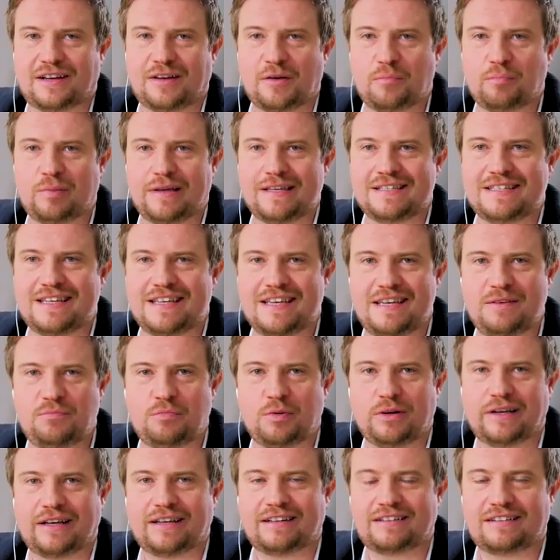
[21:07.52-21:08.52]
like a busy
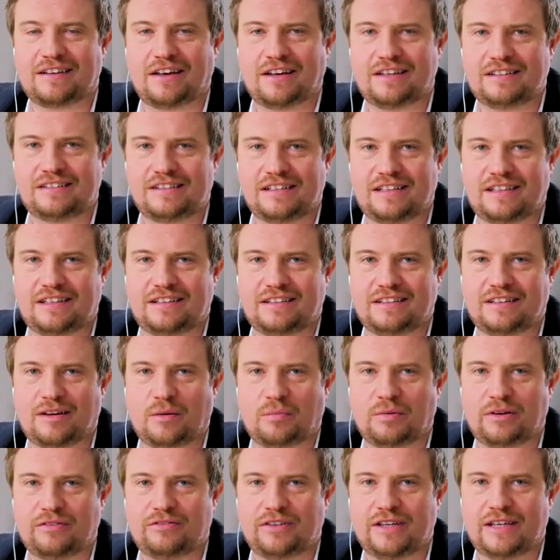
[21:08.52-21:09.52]
but exciting
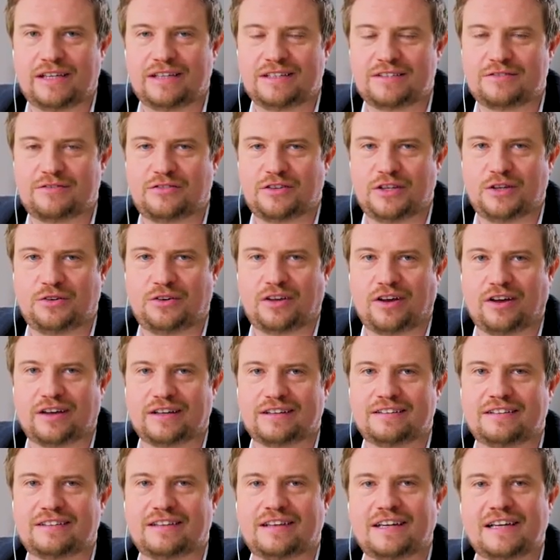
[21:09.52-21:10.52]
couple of years for you
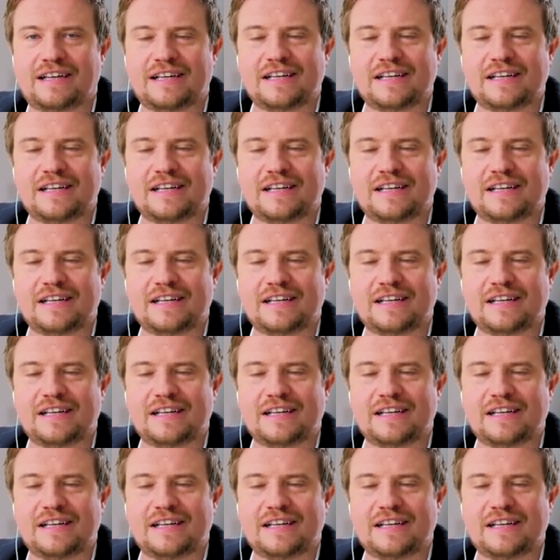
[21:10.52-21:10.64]
guys.